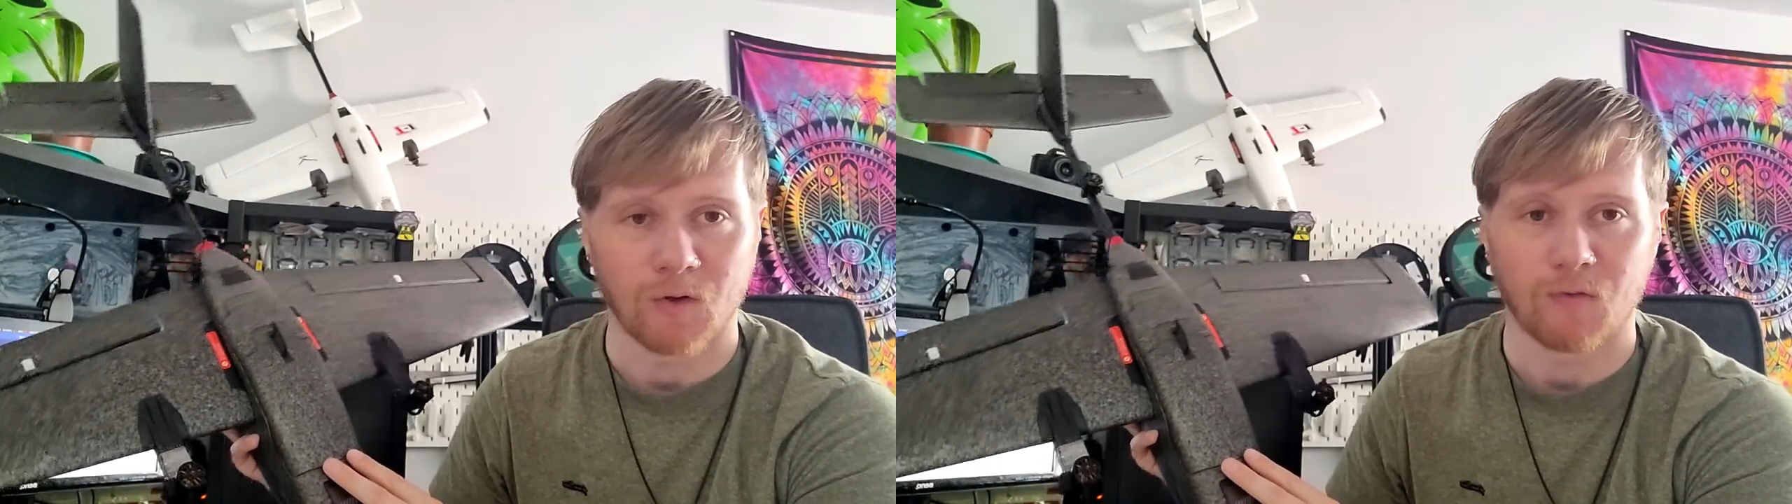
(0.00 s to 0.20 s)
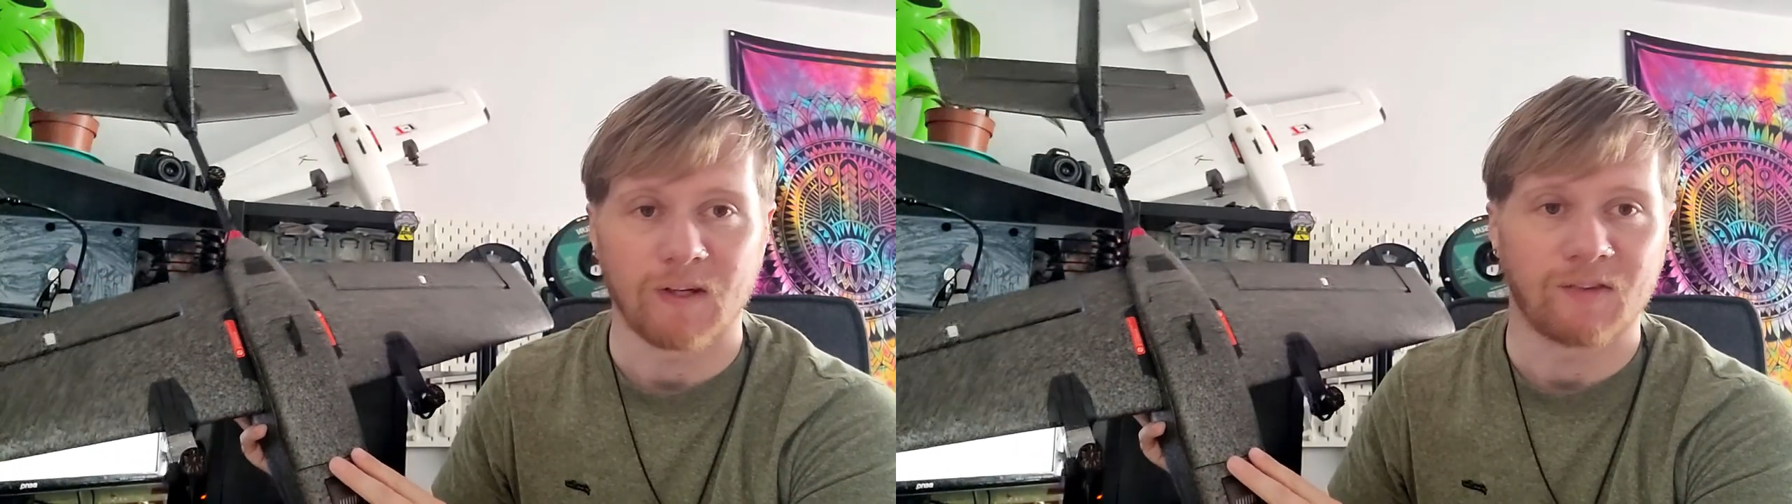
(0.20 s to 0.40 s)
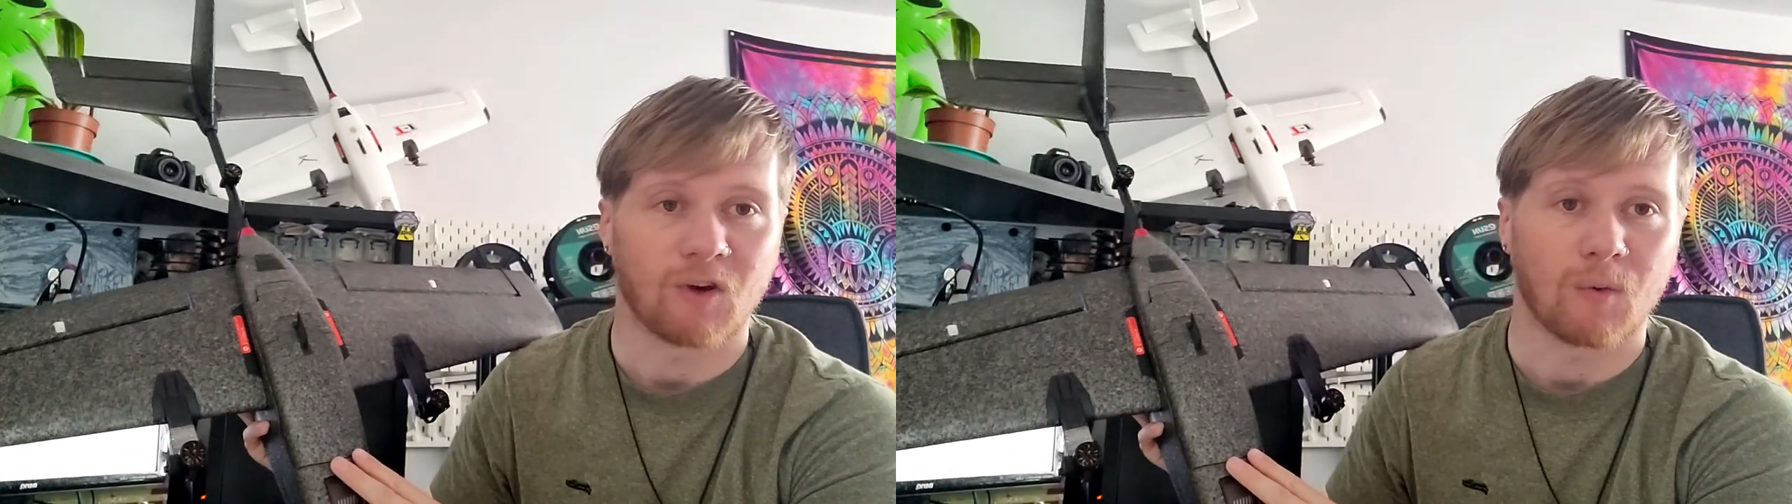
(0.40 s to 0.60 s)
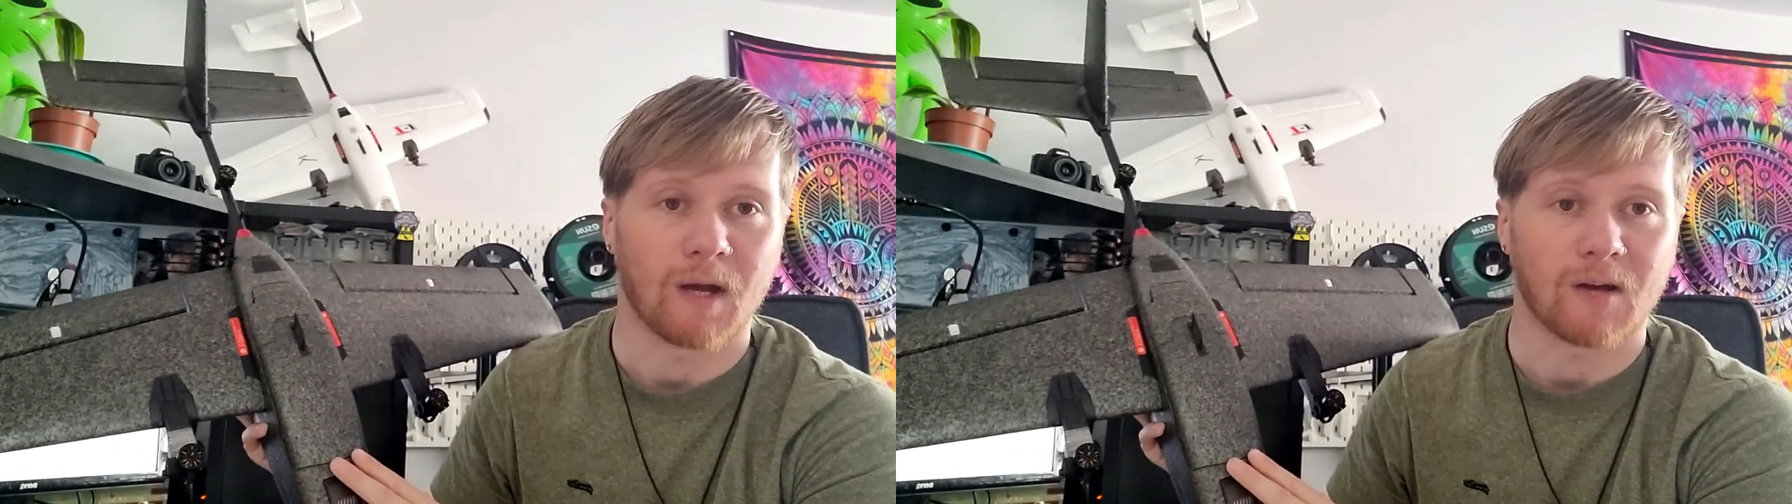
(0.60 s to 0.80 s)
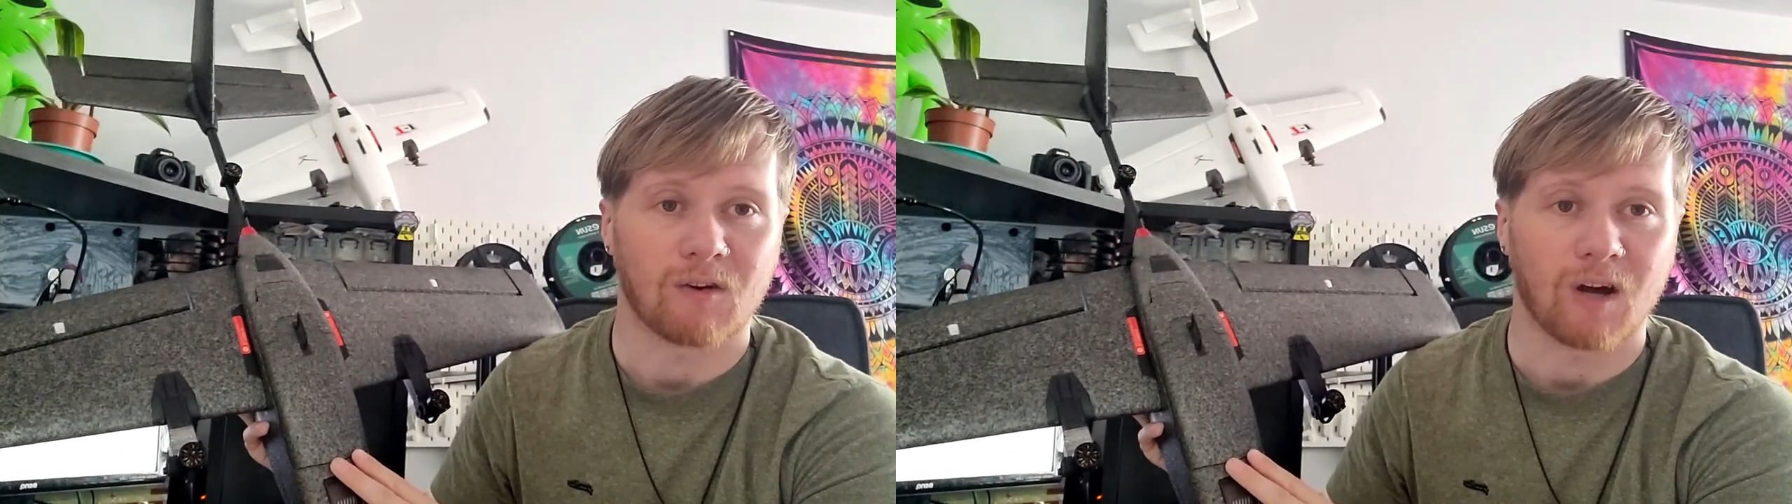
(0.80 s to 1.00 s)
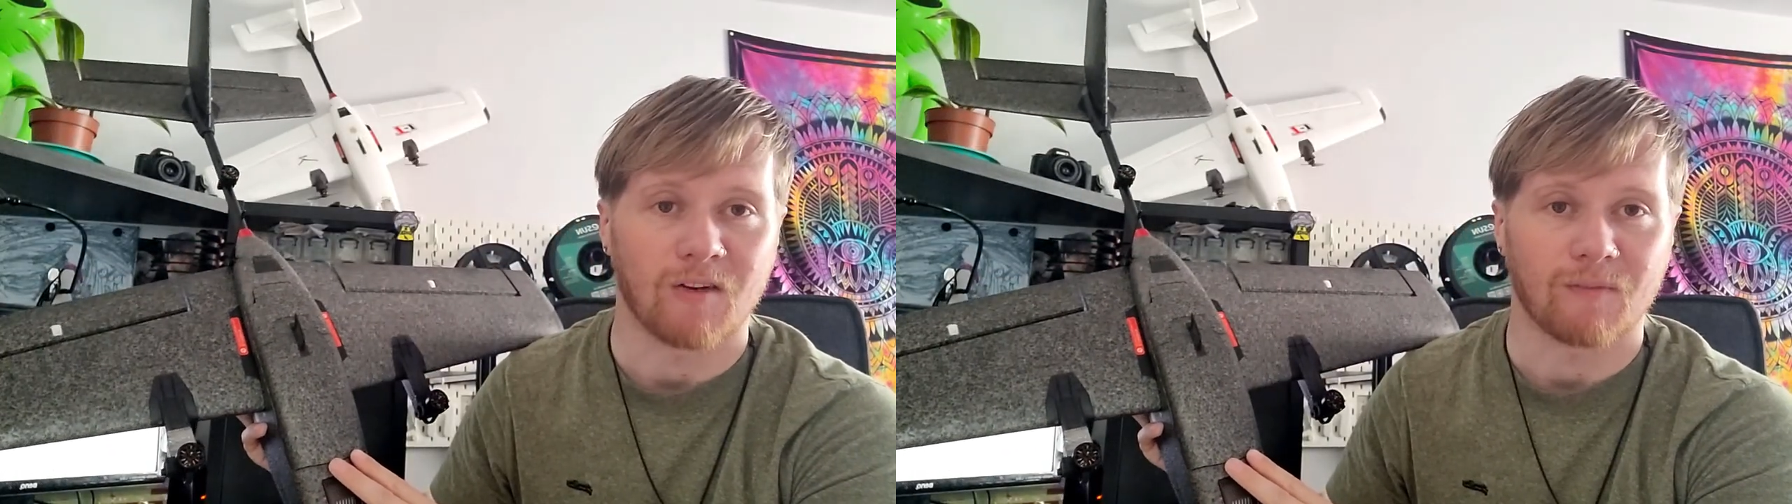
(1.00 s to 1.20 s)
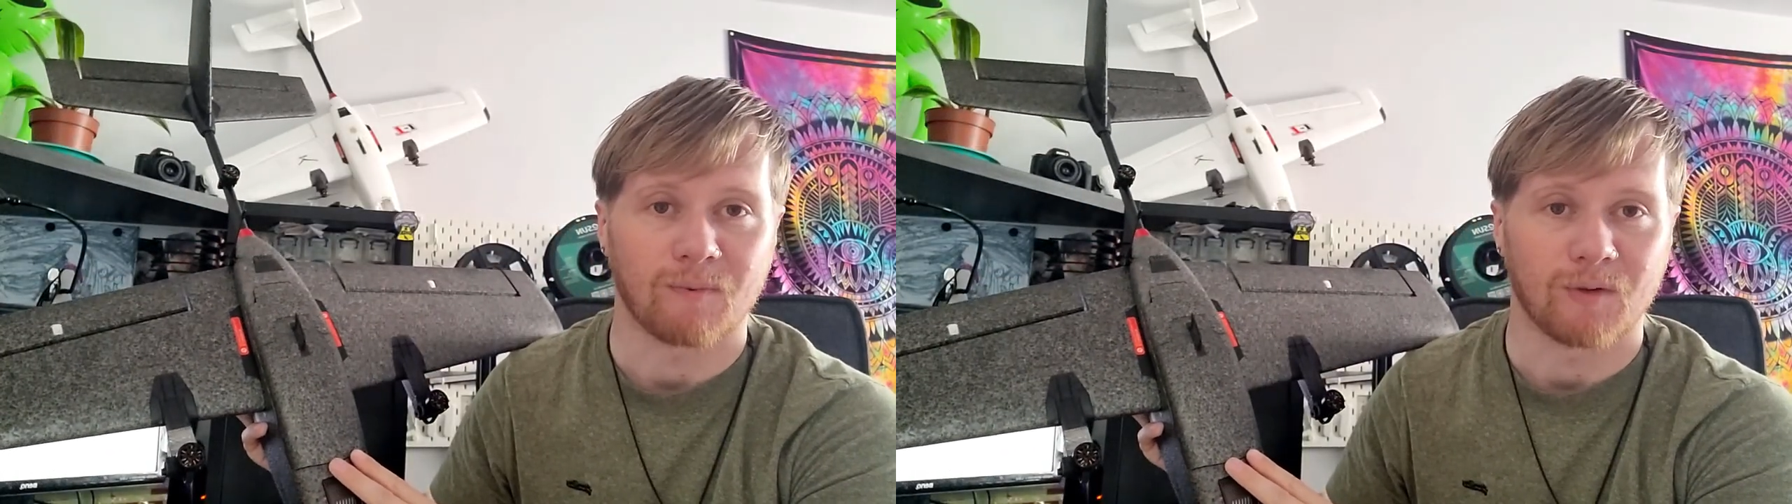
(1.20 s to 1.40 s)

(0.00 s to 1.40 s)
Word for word: those V TOL aircraft,